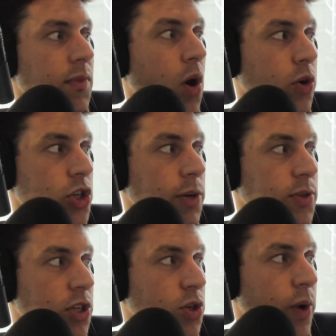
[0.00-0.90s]
ownership
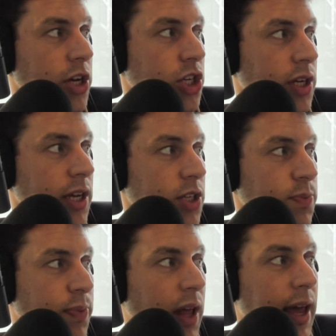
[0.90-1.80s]
situation is
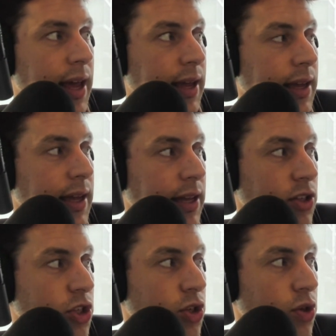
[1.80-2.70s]
playing
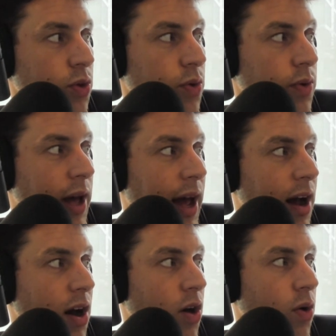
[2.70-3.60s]
into
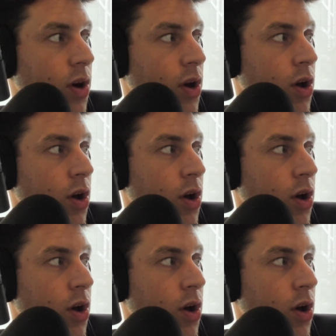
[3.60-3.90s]
how